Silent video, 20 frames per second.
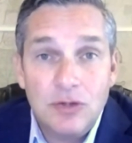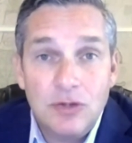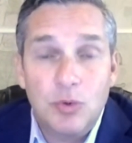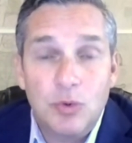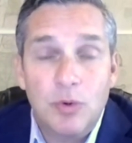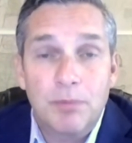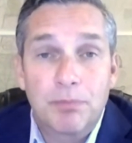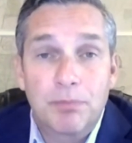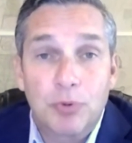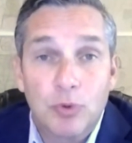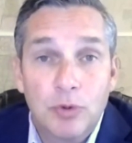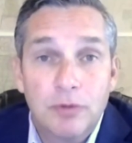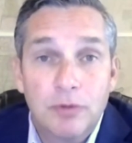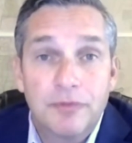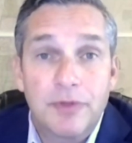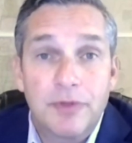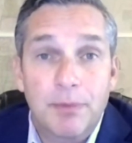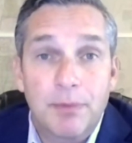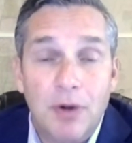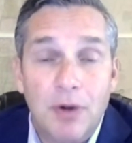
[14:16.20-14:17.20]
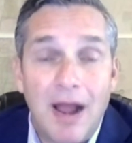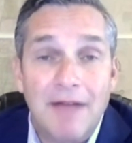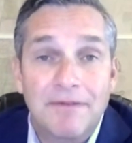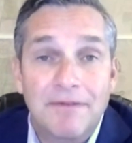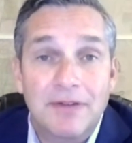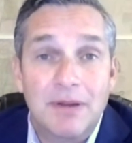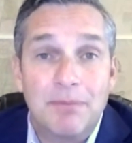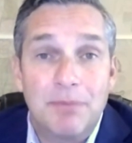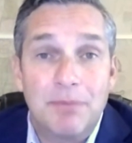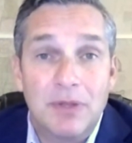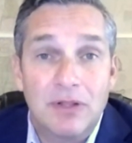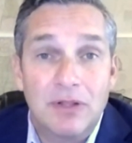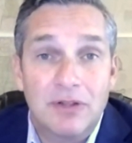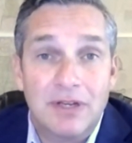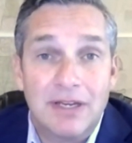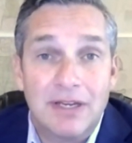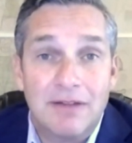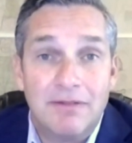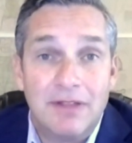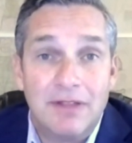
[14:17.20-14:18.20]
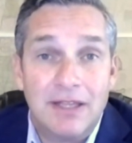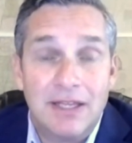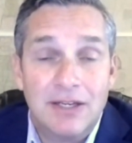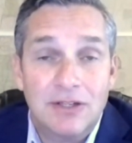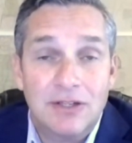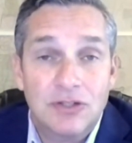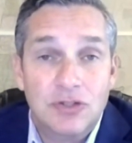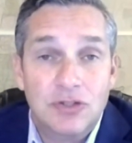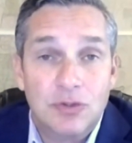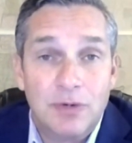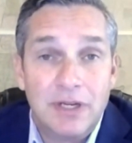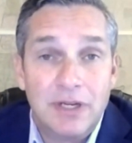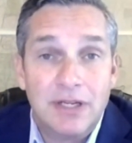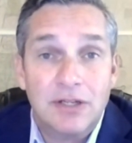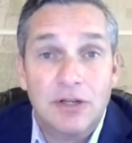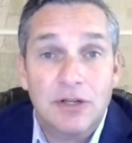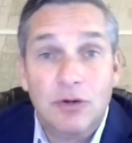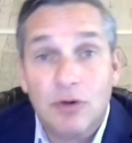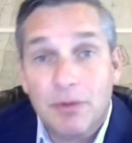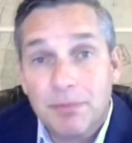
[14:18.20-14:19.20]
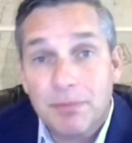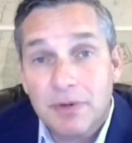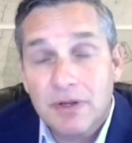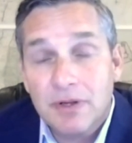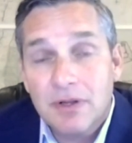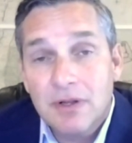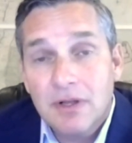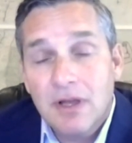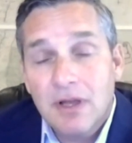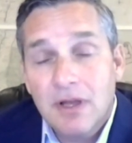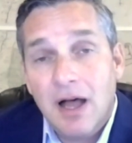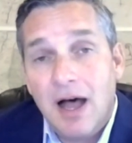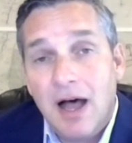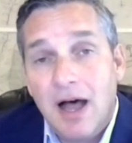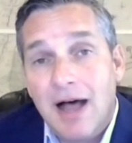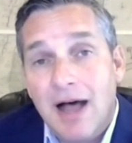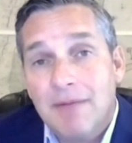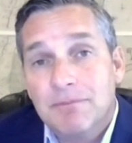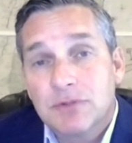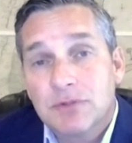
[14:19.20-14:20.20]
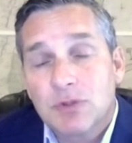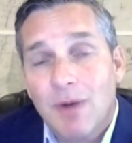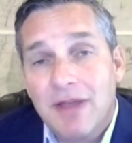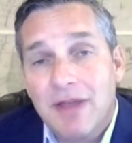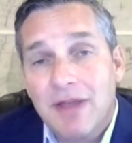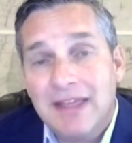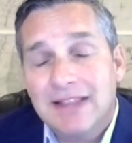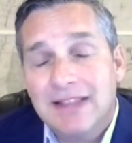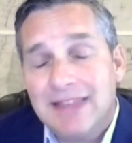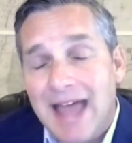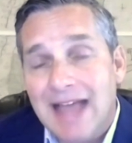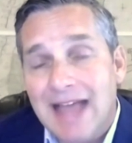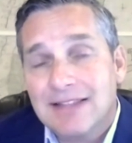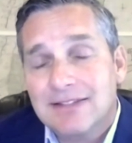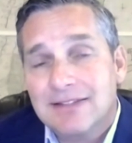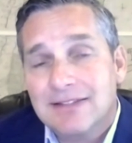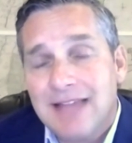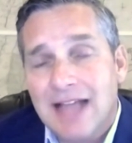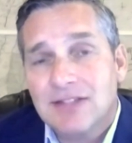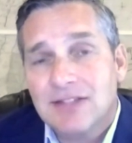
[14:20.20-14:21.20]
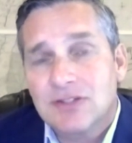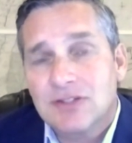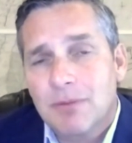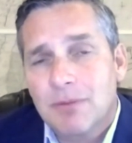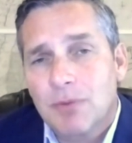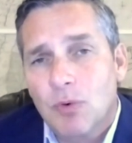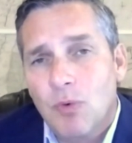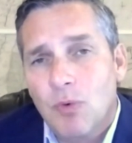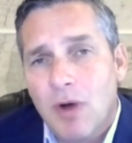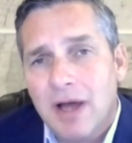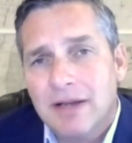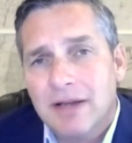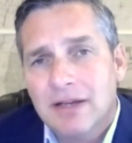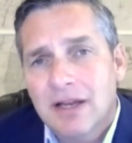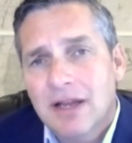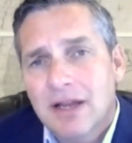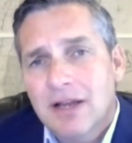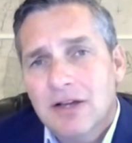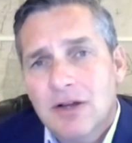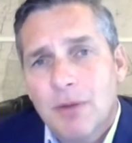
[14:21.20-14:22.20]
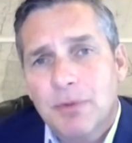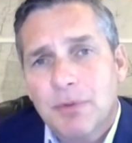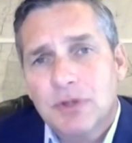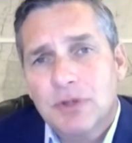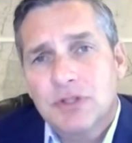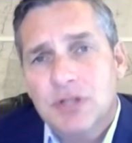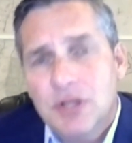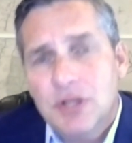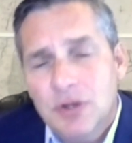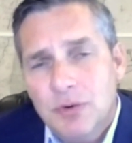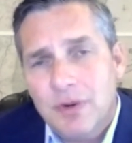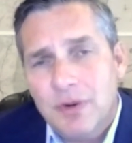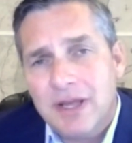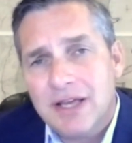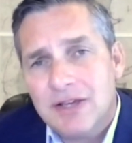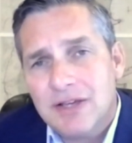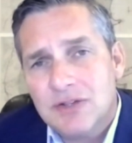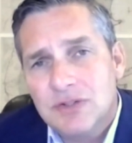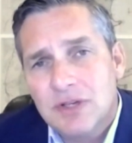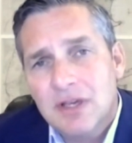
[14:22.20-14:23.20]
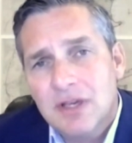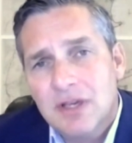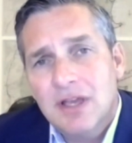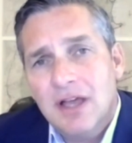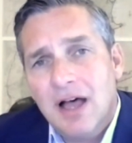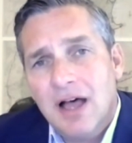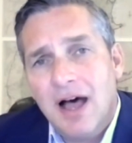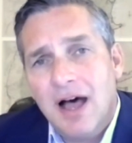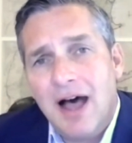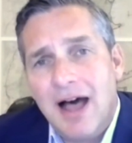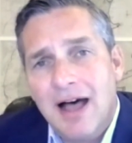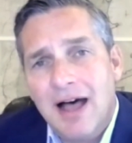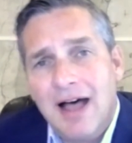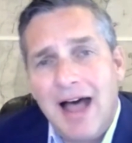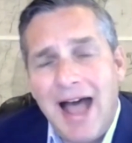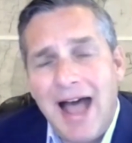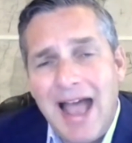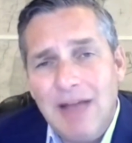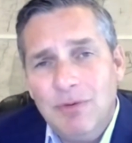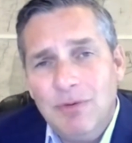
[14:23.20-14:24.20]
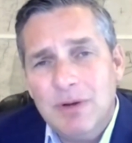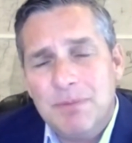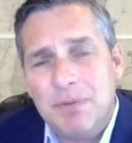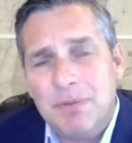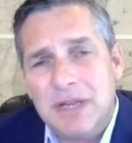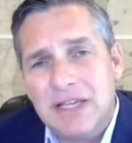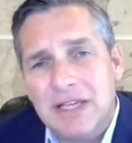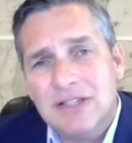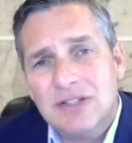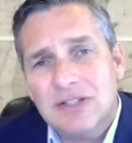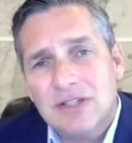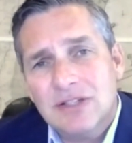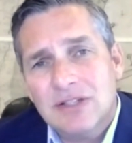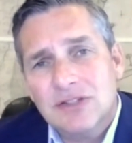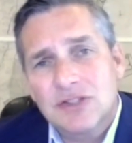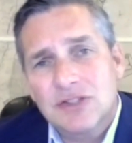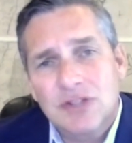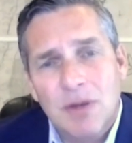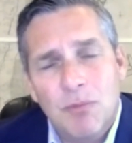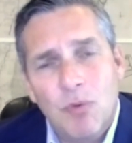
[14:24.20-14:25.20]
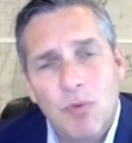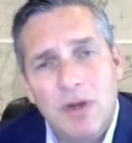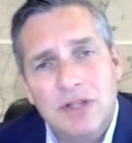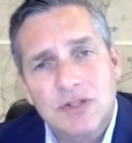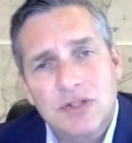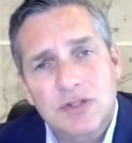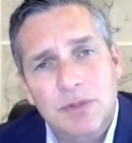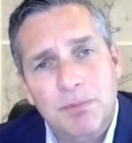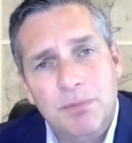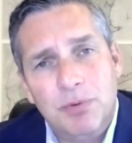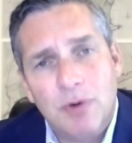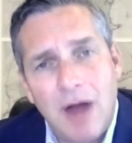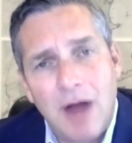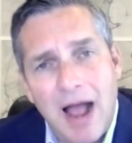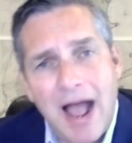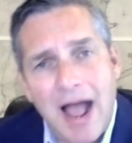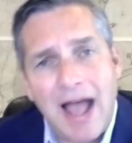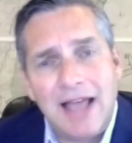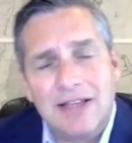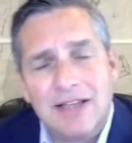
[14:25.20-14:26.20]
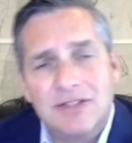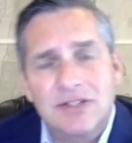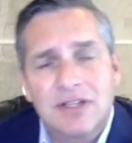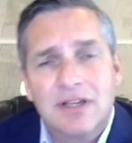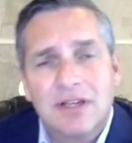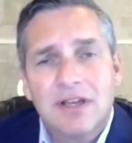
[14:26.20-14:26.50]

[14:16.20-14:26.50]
to improve the profitability of the industry in Europe. So I think that's number one. Number two is I would be somewhat surprised